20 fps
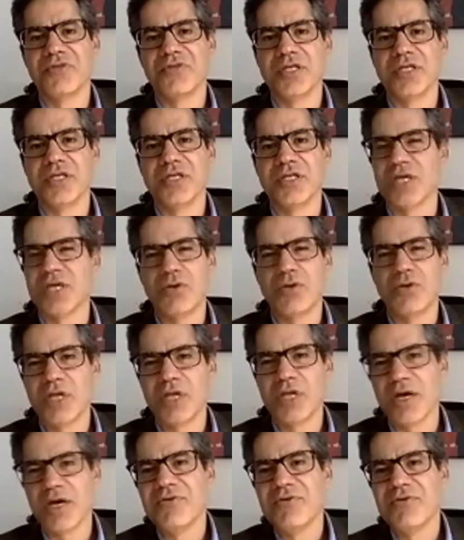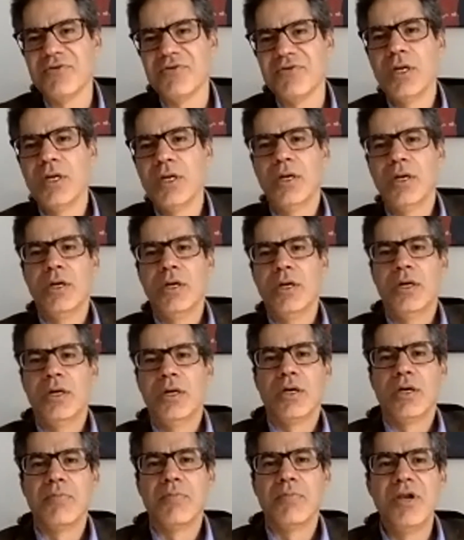I don't think I've
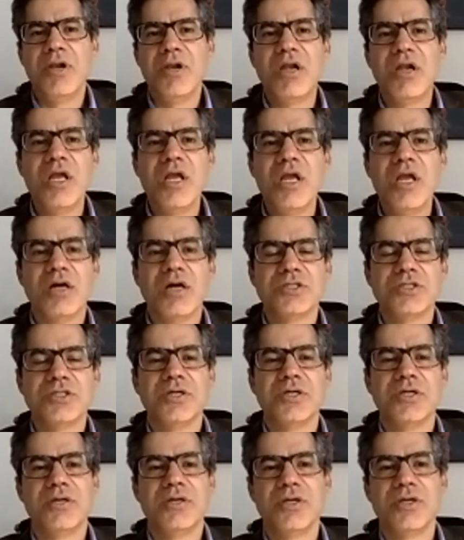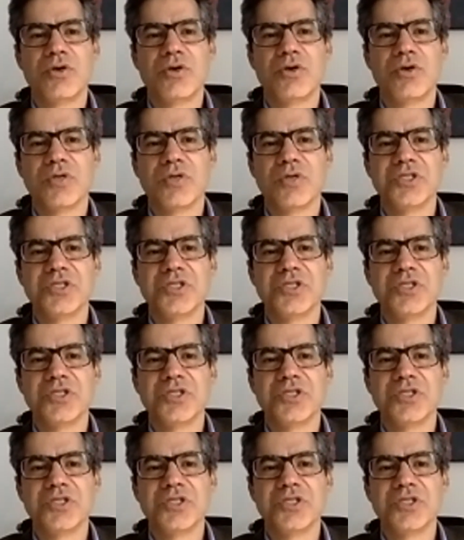completely answered your question,